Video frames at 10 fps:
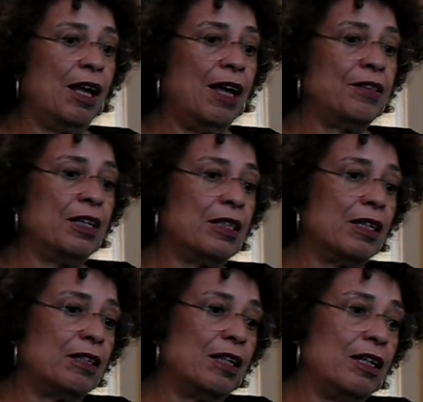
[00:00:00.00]
I think
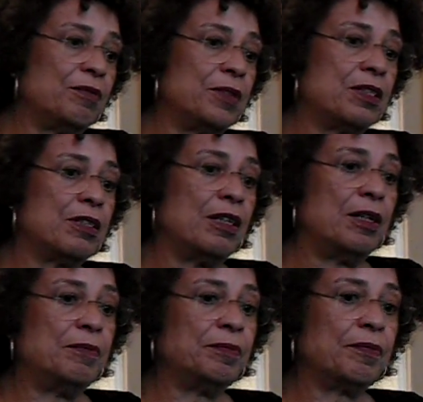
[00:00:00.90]
that it was
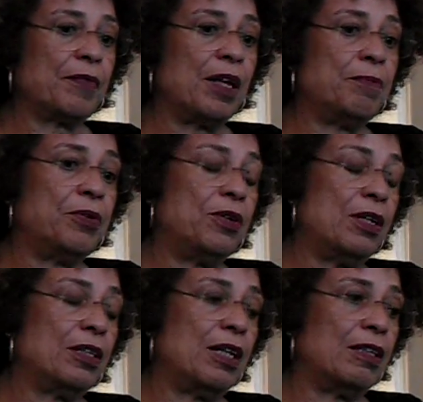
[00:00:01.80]
um,
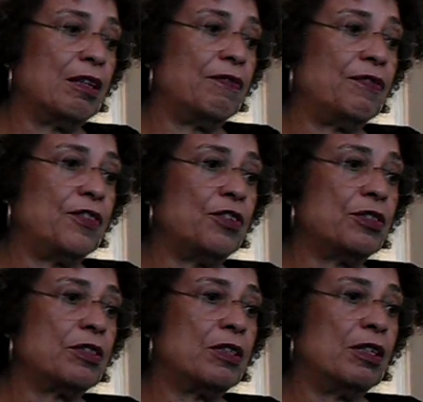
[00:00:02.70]
important that the
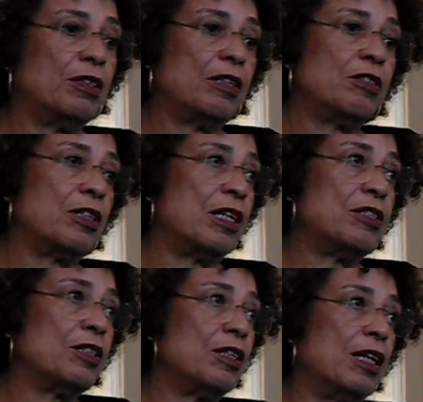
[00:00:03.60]
first
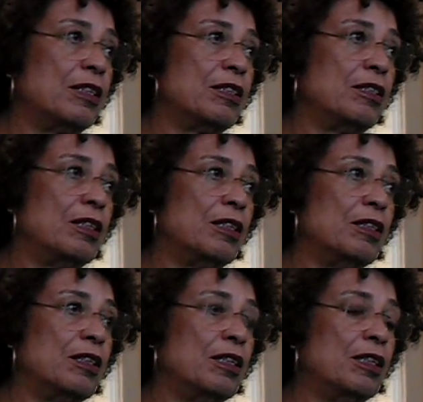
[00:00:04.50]
legislation that uh,
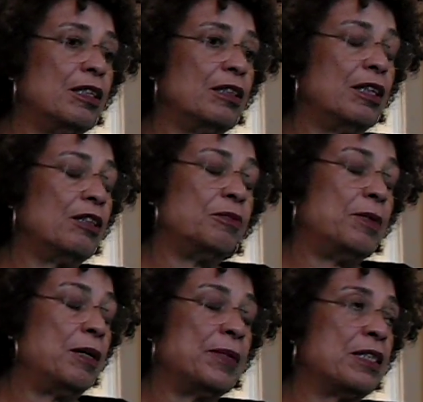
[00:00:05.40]
that
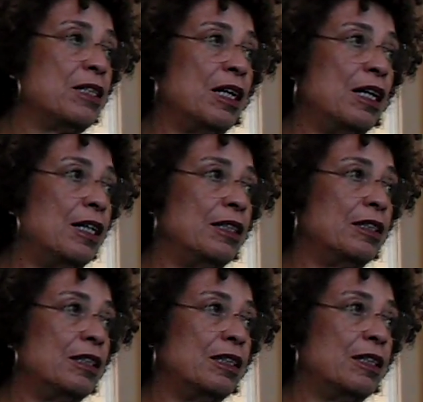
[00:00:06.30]
Obama
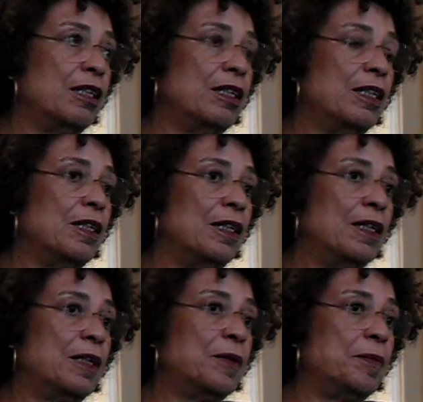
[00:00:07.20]
signed um,
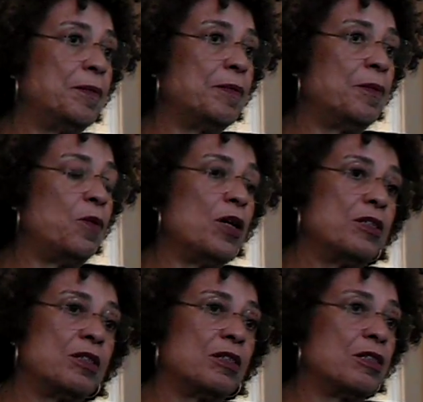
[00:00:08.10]

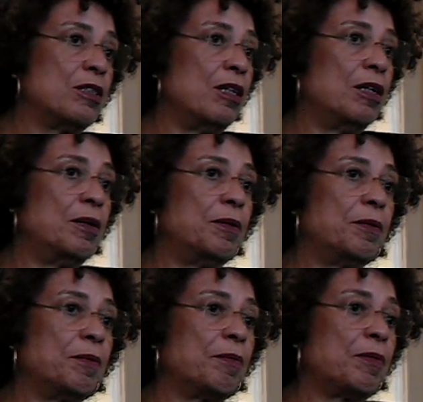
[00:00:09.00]
was uh,
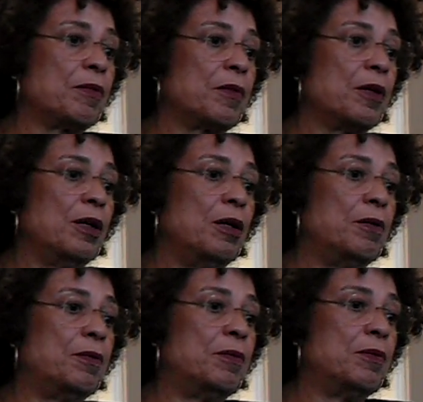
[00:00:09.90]
uh,
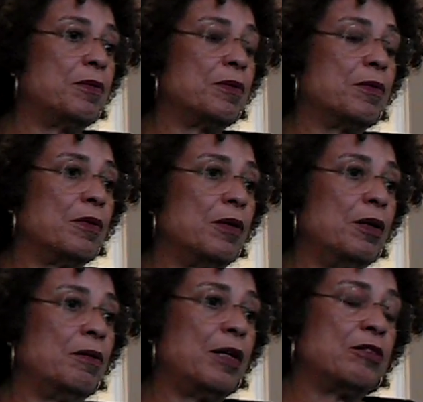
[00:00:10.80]

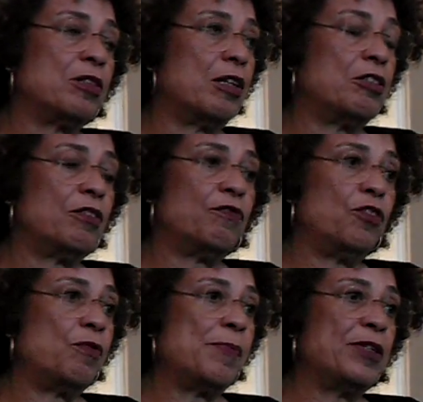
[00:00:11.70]
legislation for
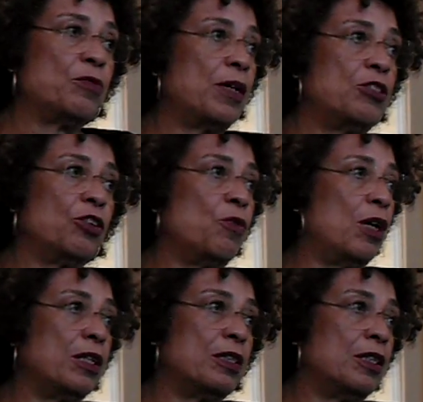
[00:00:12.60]
women's wage
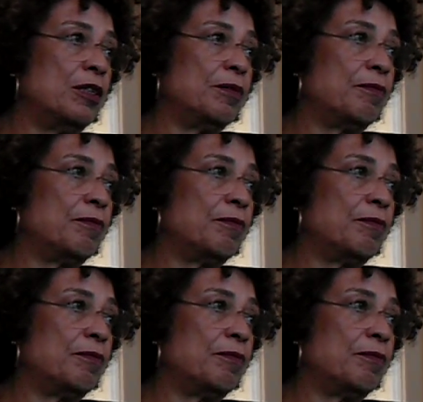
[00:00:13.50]
equality.